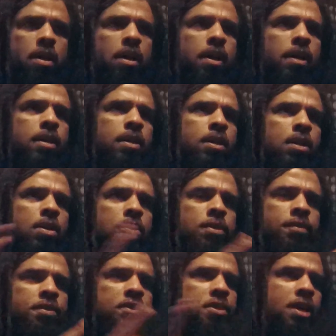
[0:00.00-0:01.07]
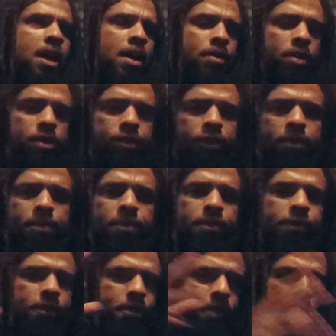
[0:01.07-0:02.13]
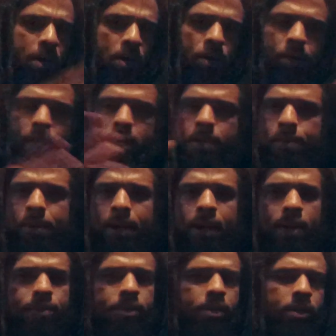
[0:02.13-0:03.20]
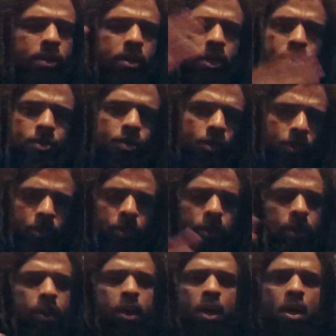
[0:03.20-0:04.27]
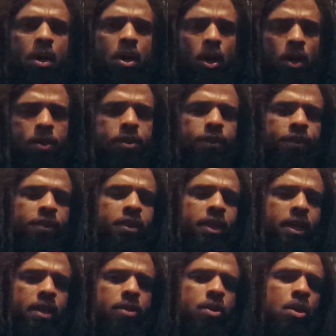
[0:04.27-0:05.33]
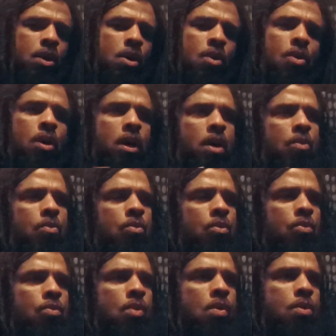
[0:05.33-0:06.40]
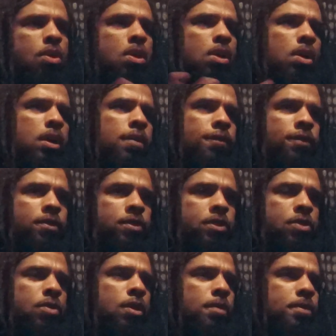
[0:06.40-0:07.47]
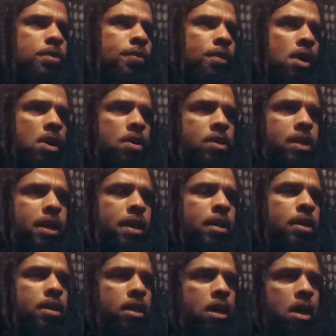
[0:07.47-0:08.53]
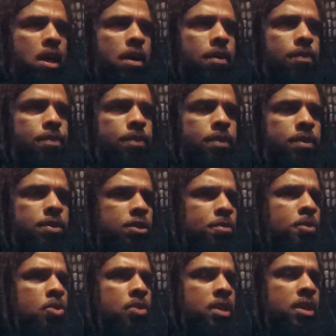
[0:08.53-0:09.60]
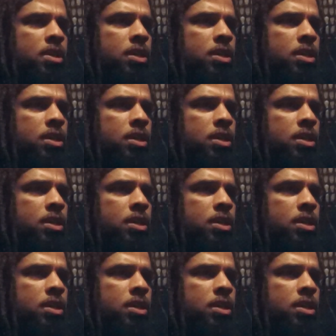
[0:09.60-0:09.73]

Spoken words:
you know, different genres, from metal to hip hop to industrial to all these different things. What were your influences growing up as far as, like, just music in